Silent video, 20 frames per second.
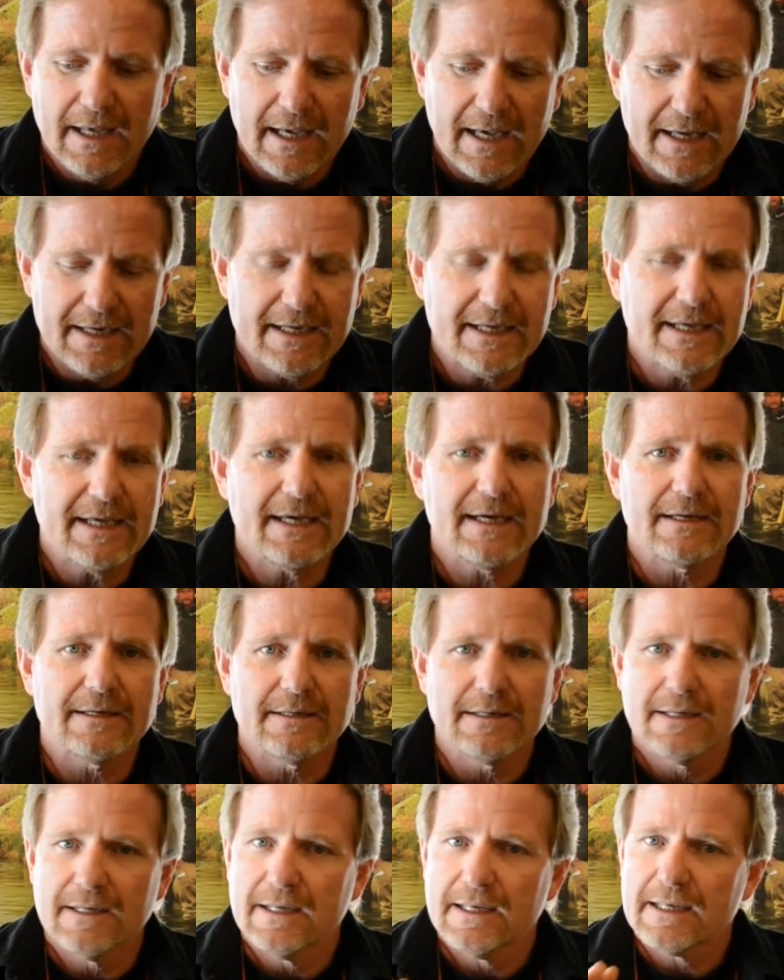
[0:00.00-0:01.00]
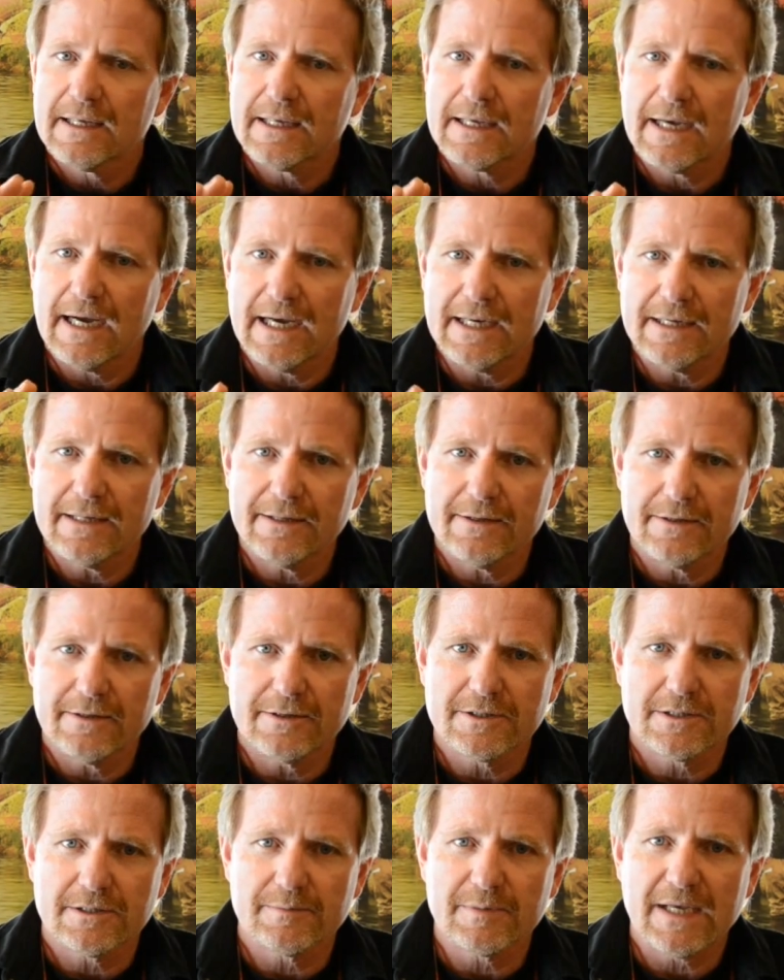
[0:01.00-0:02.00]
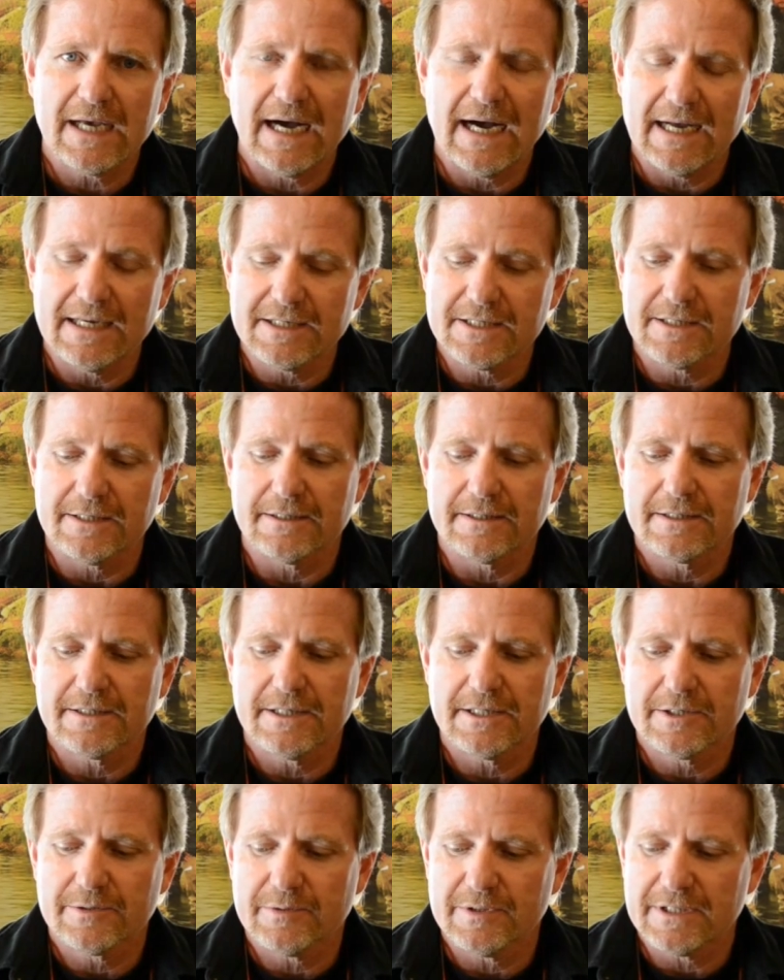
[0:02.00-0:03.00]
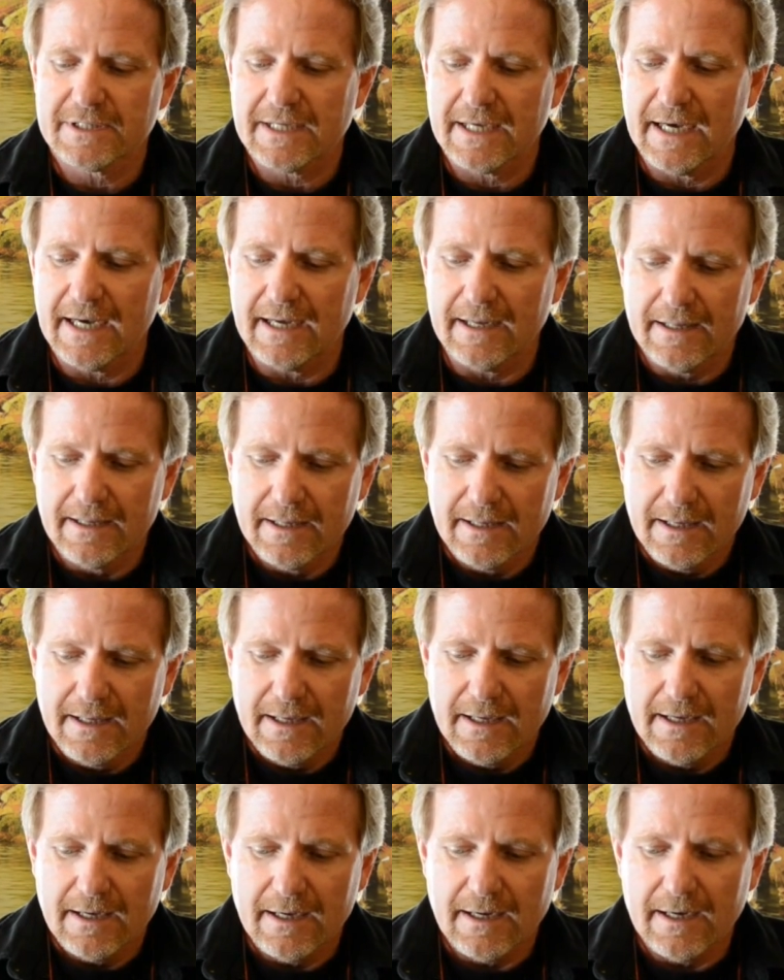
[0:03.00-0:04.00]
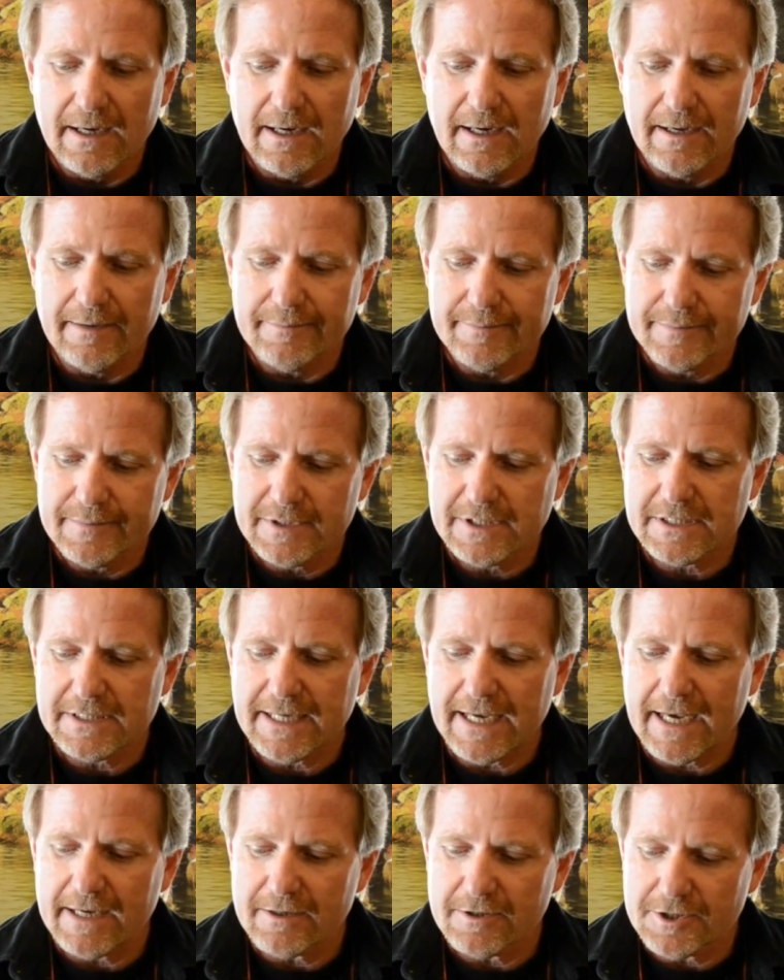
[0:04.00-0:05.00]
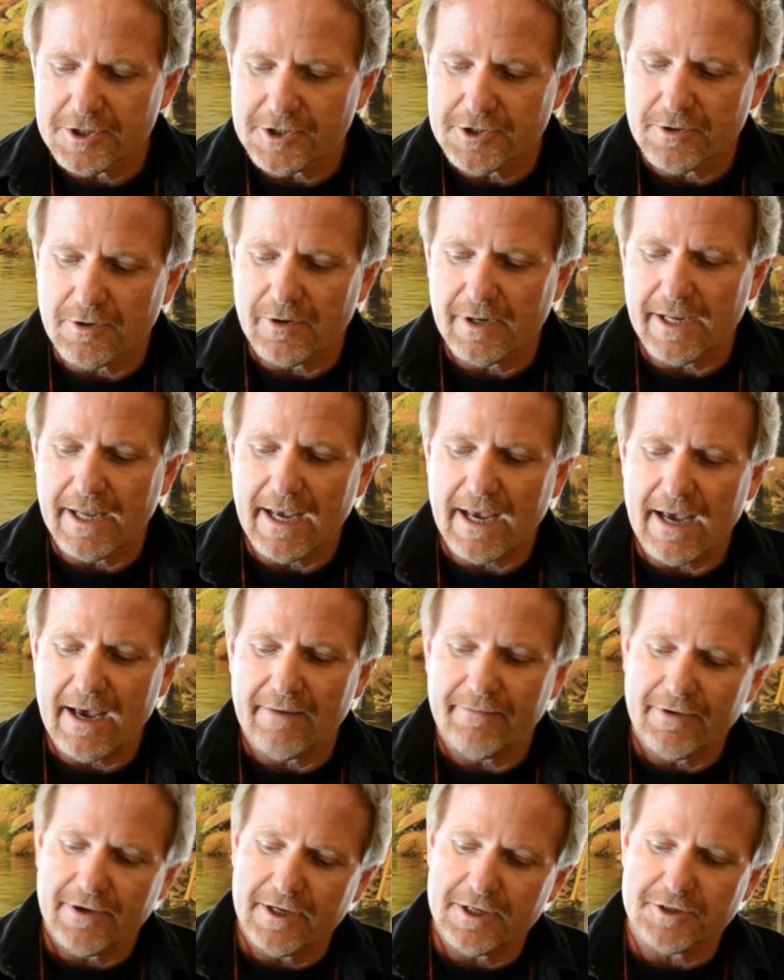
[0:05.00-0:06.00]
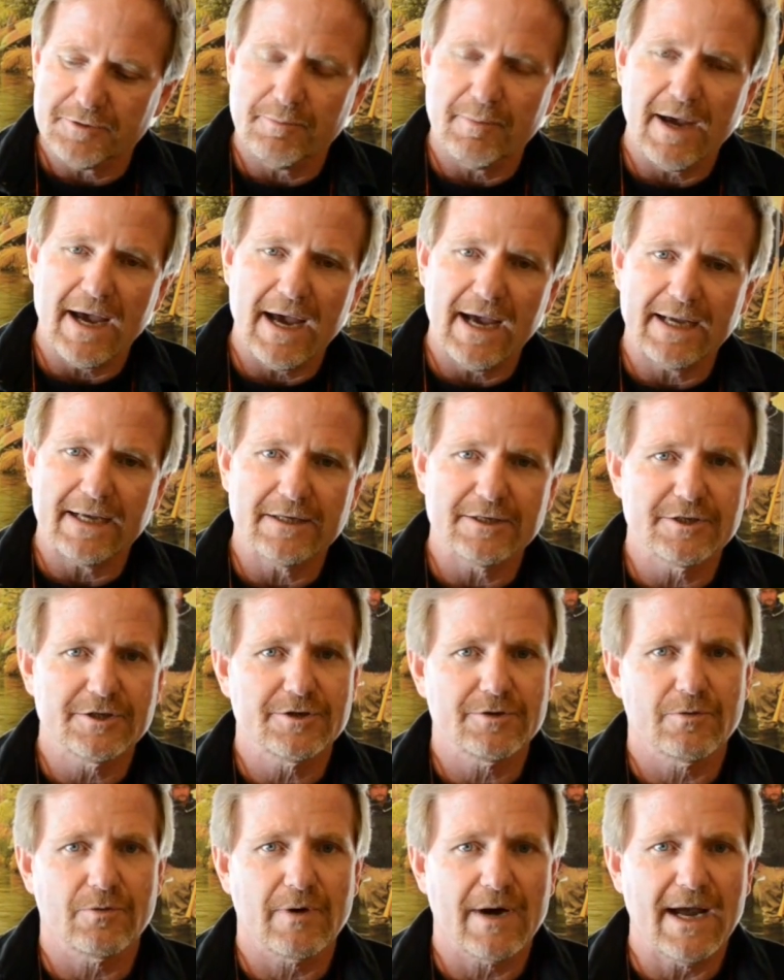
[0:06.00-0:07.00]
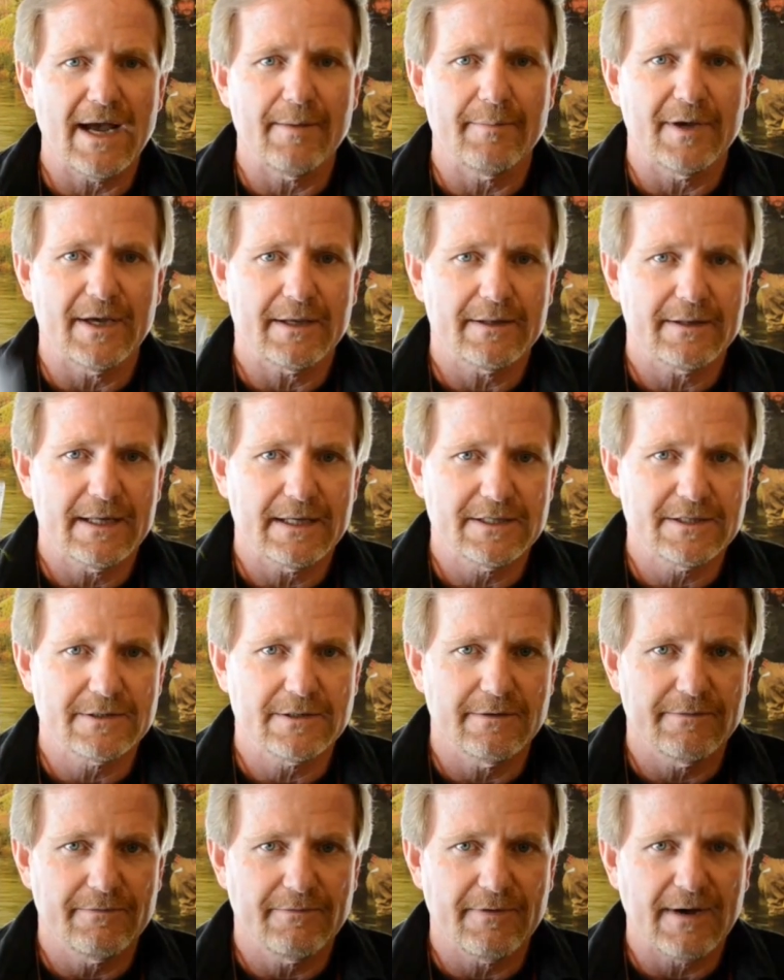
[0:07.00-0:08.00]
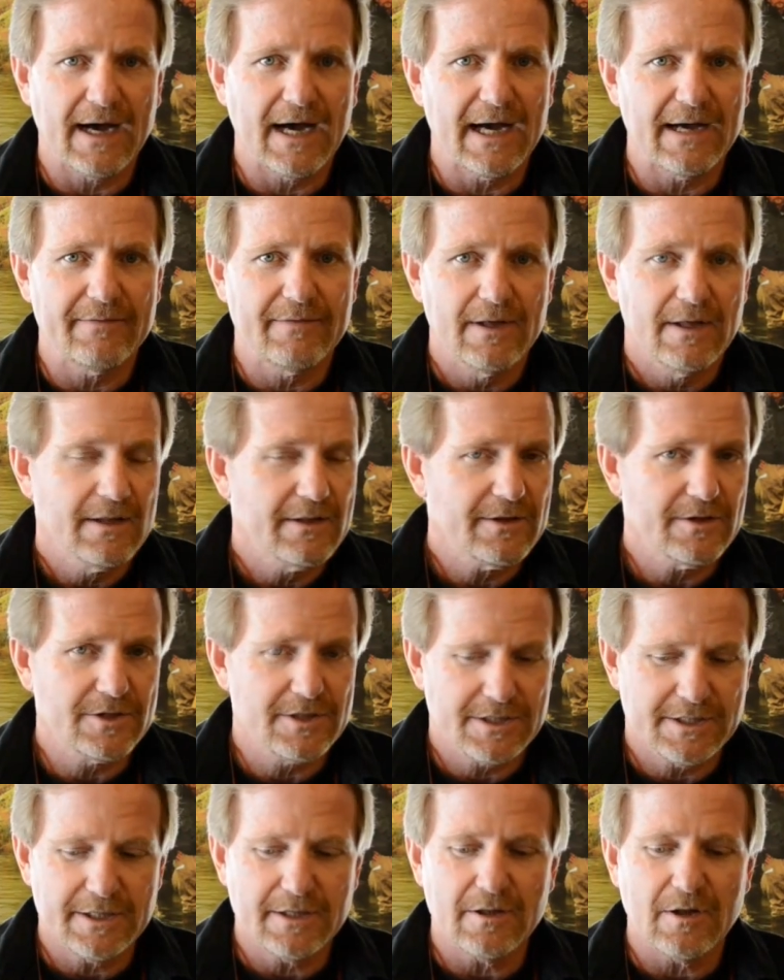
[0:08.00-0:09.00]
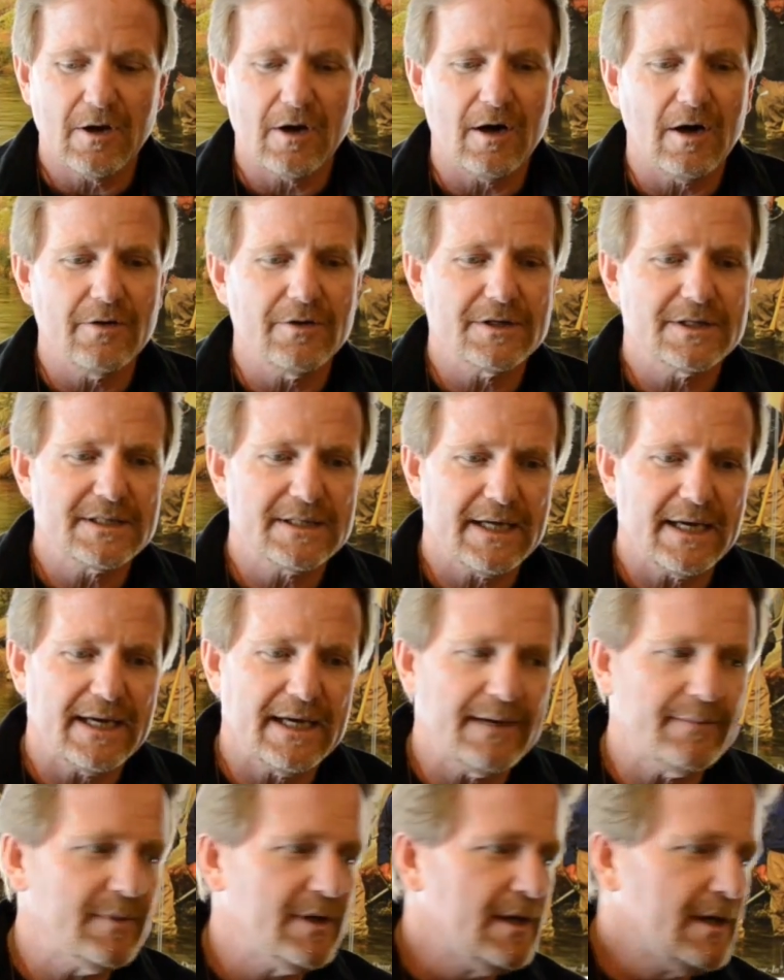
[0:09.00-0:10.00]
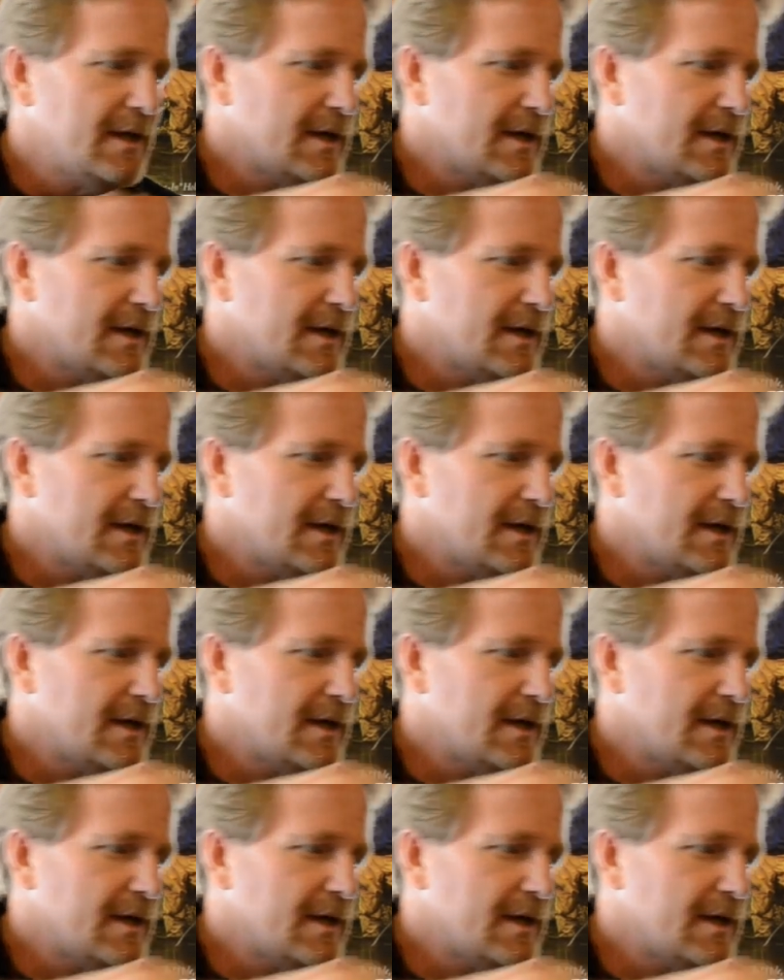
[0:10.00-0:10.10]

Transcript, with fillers: And again, kind of there's some constants. This one's got uh, standard shorty half hitch mag and ceramic that's the five they're still all the same